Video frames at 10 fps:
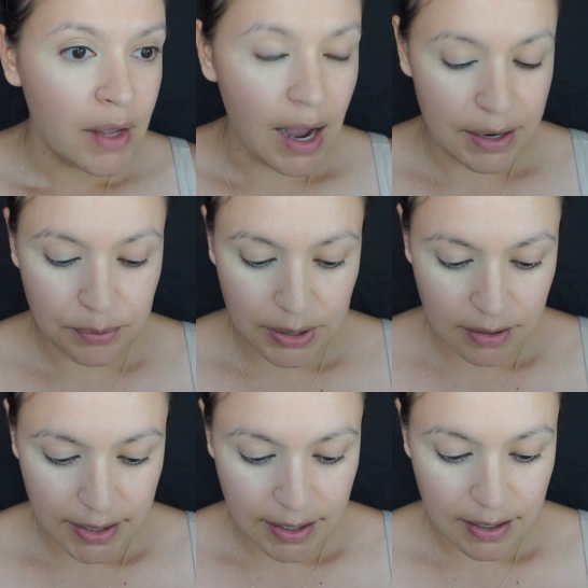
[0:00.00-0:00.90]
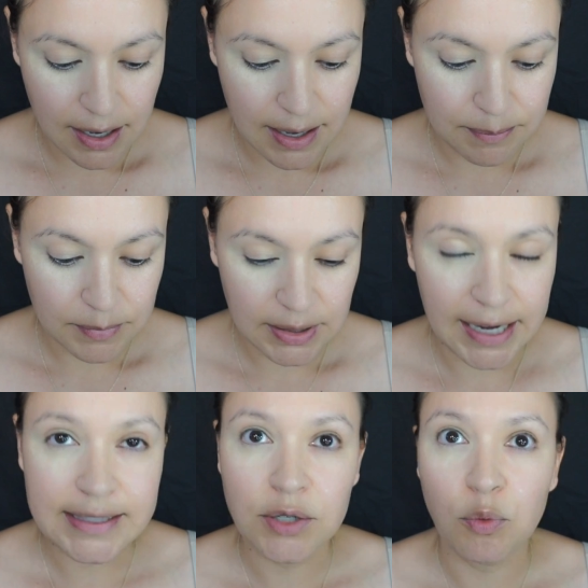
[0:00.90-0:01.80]
I really
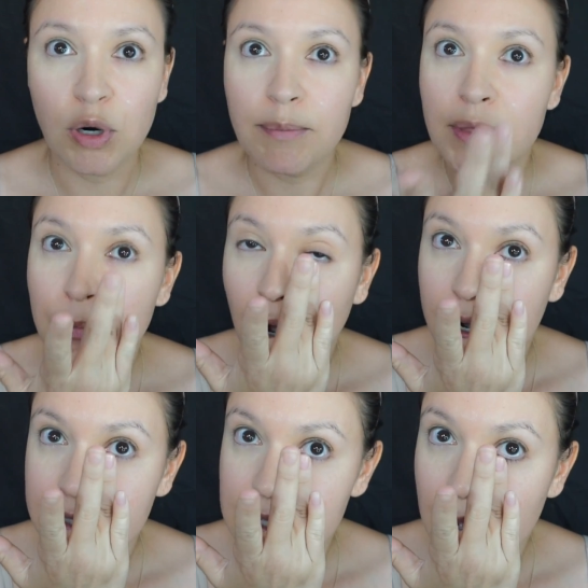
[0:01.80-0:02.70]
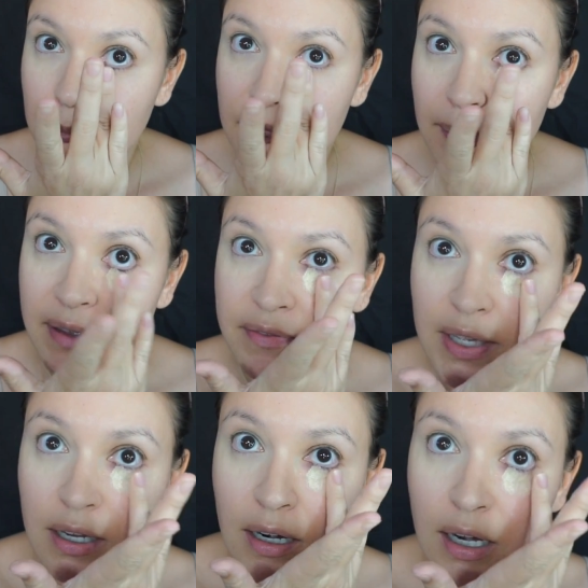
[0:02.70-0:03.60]
like to warm the product up with my
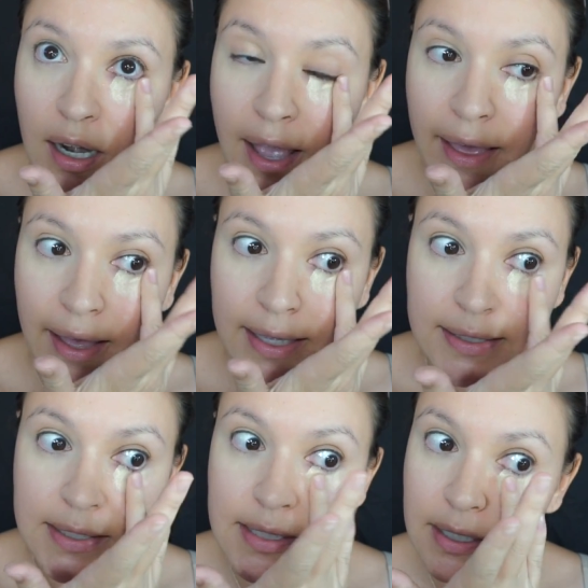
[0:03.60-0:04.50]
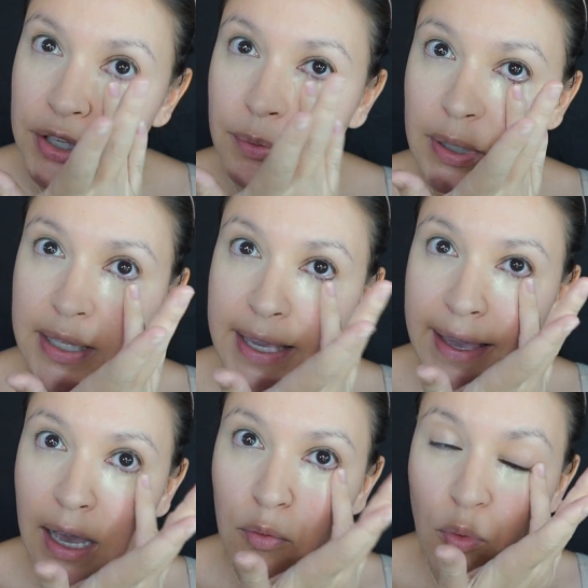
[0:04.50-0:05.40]
finger, and you really
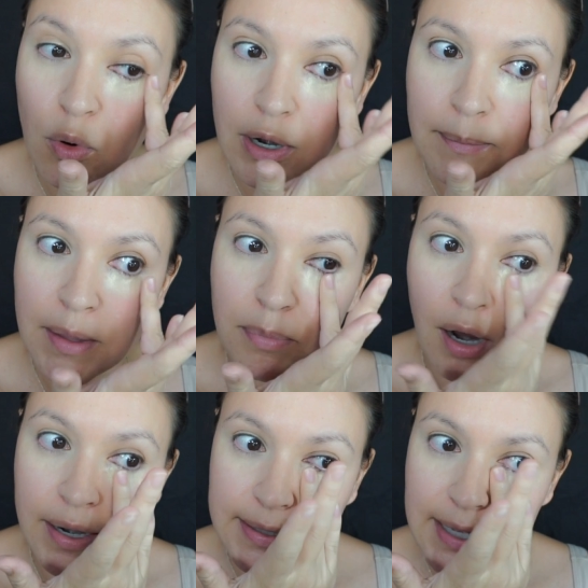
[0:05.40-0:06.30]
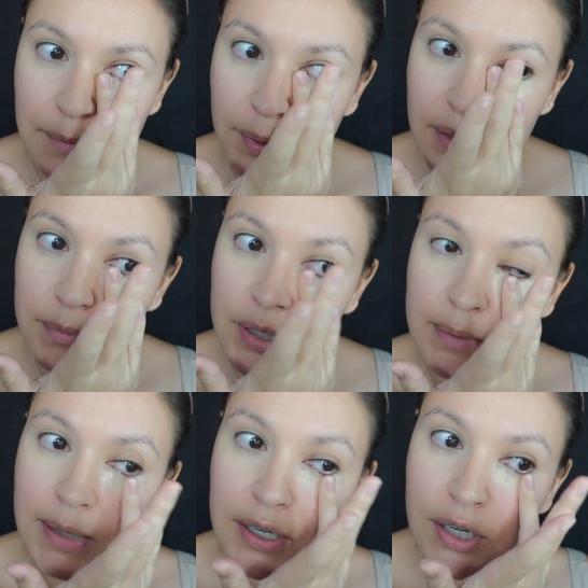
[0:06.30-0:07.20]
can't warm the product up with a beauty
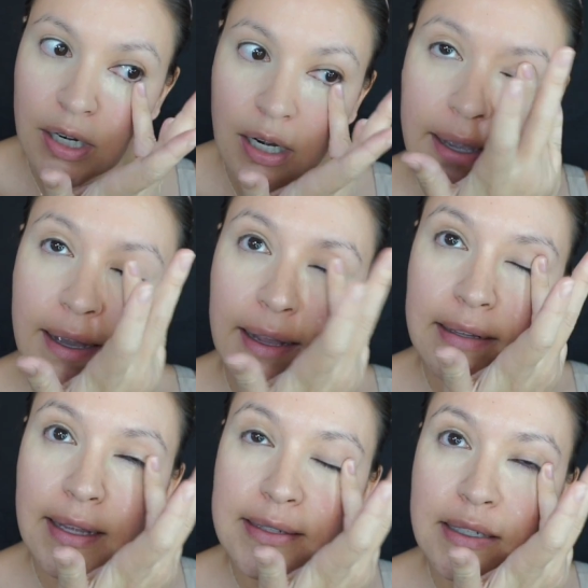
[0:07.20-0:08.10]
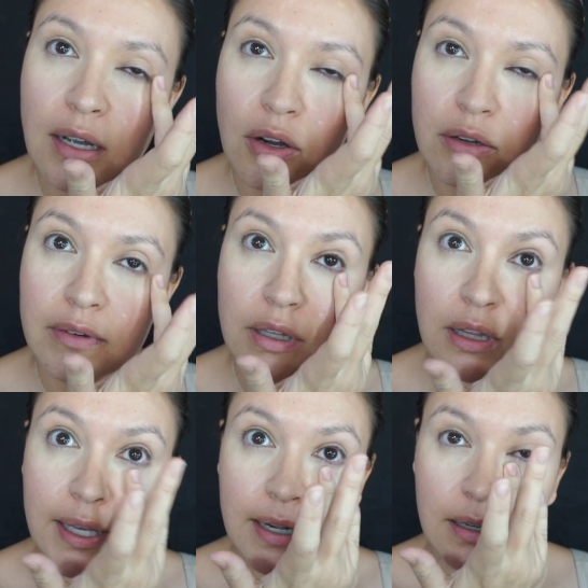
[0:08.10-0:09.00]
blender. I kind of like to go over the
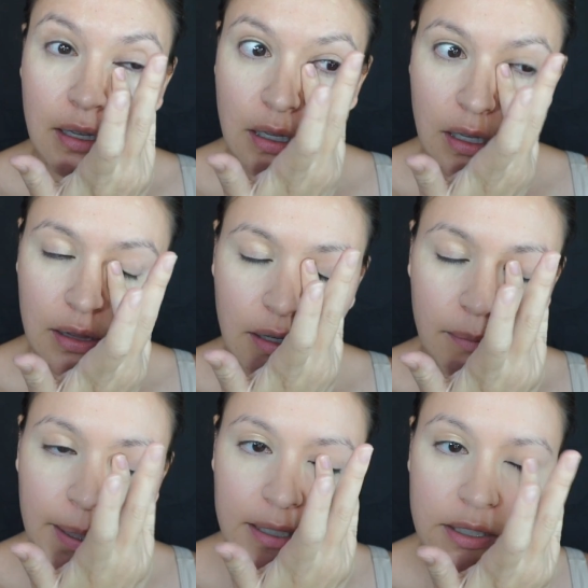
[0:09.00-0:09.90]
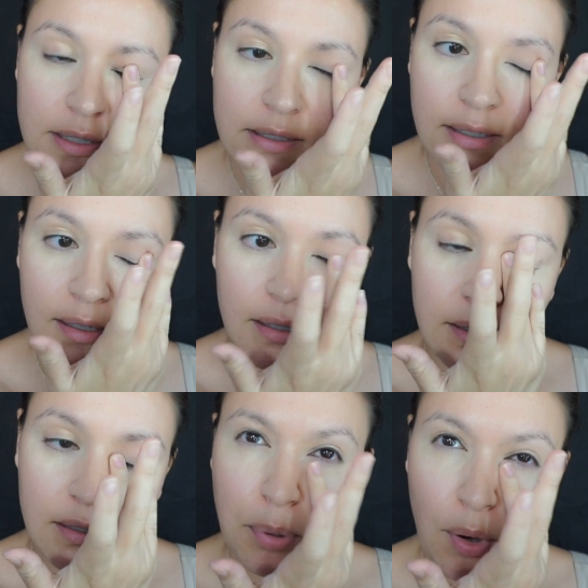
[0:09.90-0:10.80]
lid a little bit just to
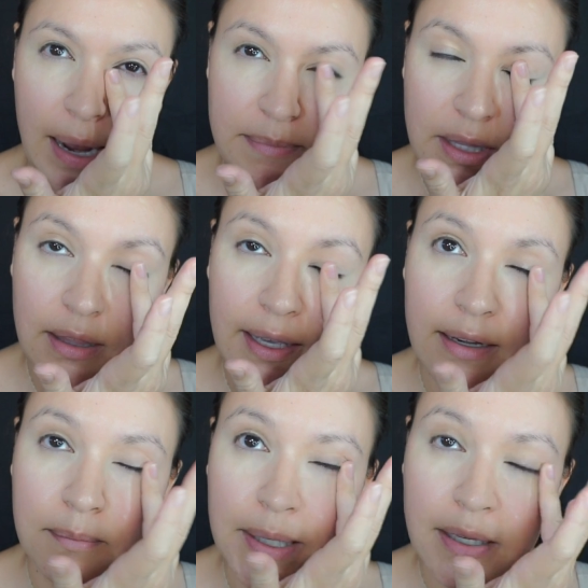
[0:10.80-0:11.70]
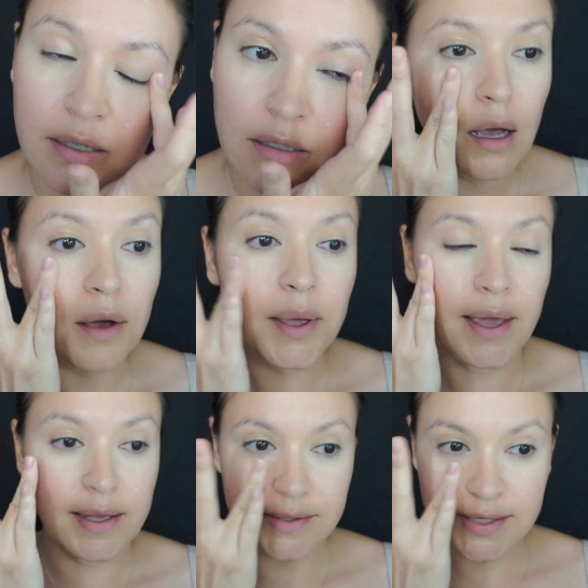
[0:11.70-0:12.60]
prime the lid a bit.
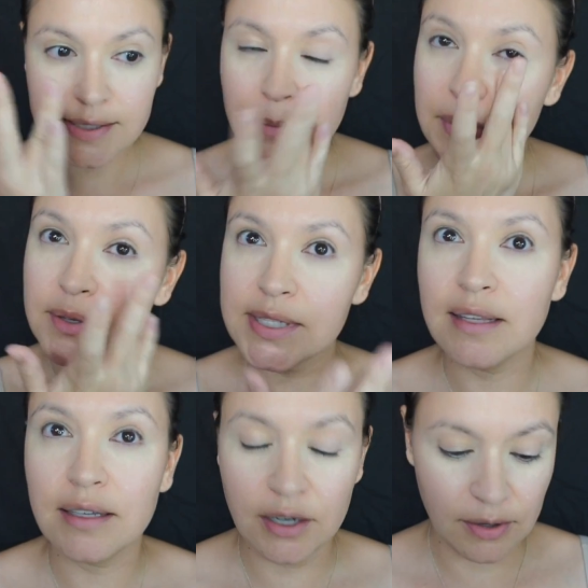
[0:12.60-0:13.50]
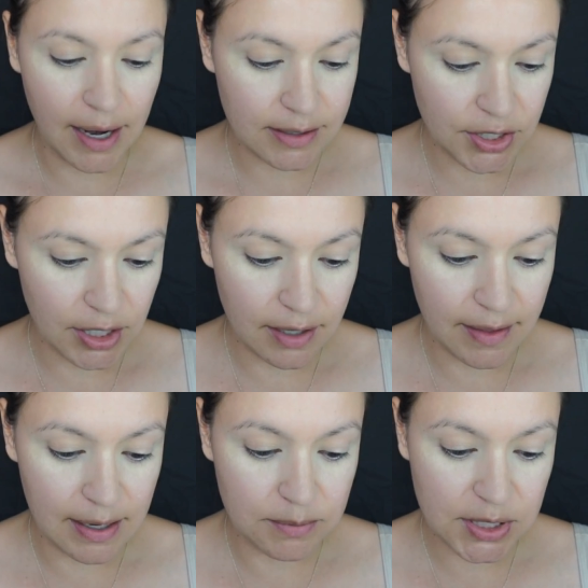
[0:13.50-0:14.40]
Okay, and since I'm using the corrector,
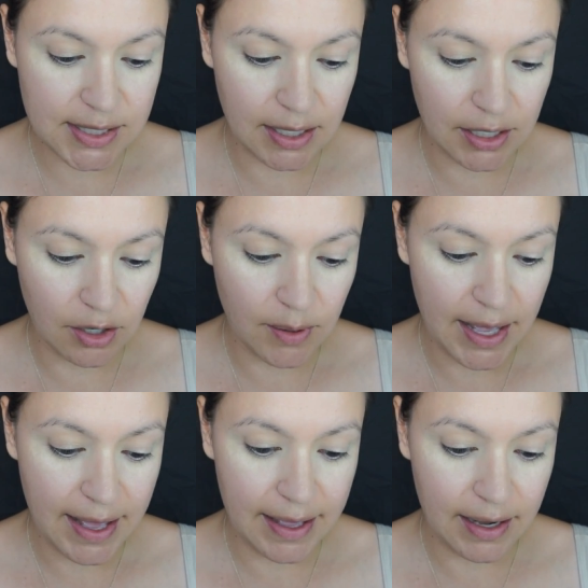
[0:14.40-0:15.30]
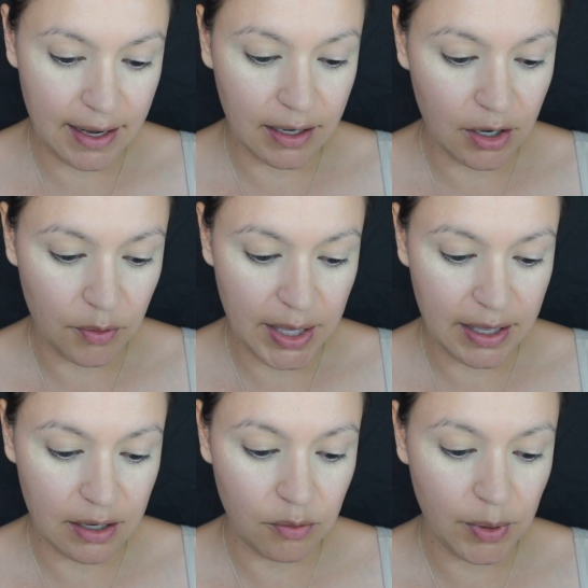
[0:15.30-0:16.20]
then I'm just gonna go ahead and go
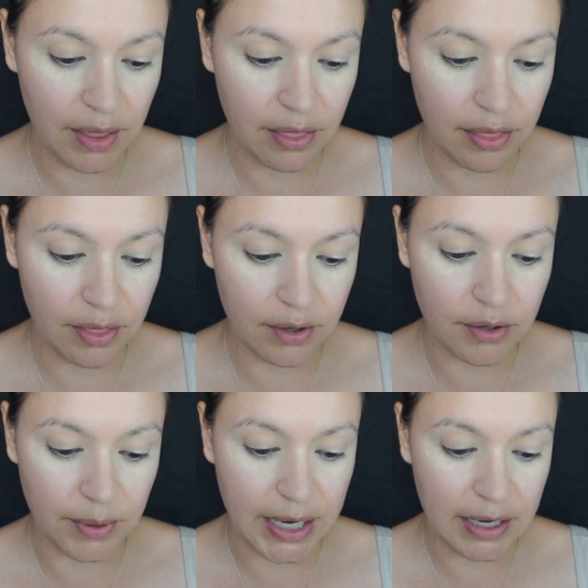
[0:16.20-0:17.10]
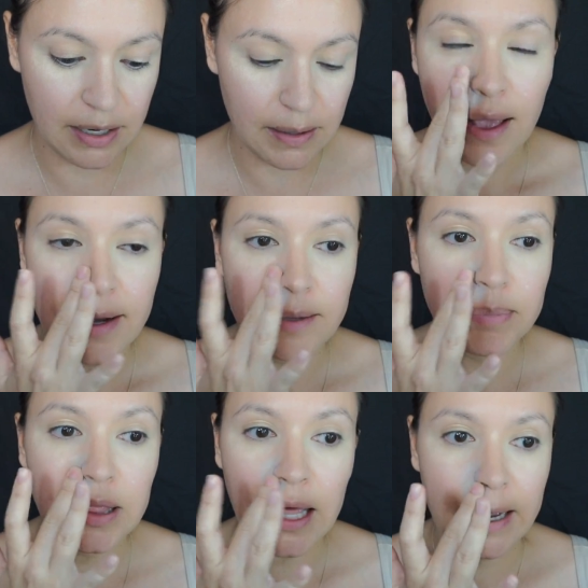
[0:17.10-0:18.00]
in with the green and
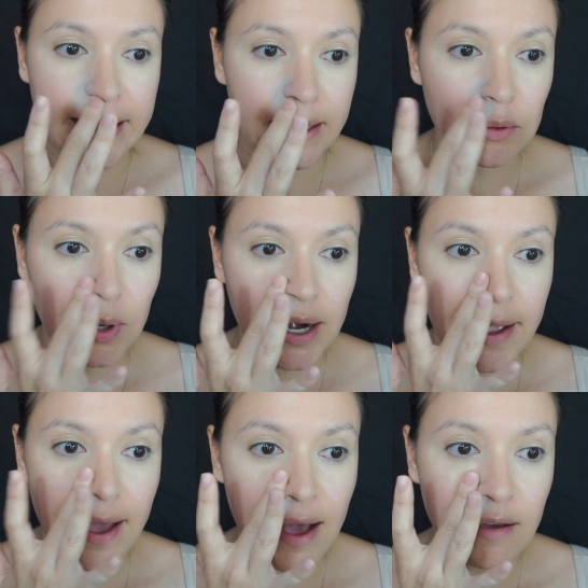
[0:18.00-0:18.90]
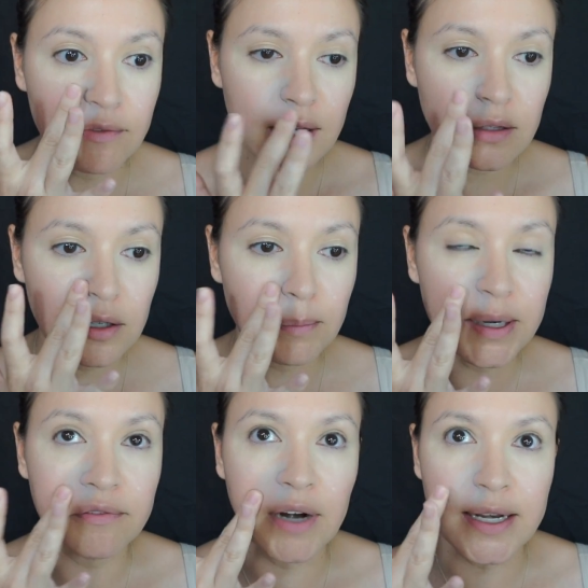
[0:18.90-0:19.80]
apply it where I have a little bit
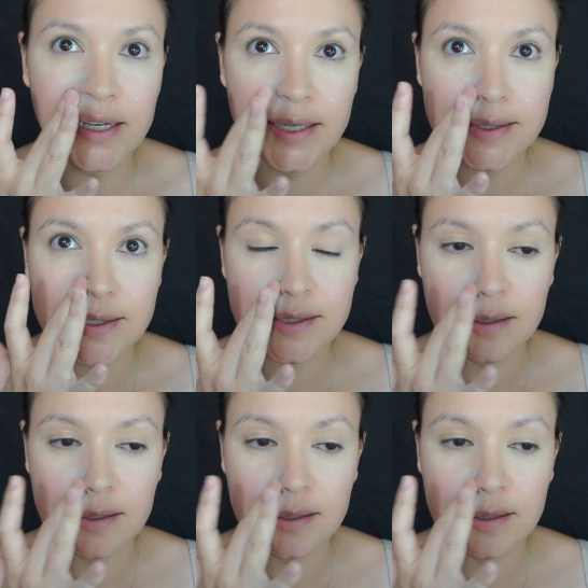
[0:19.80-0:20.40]
of redness.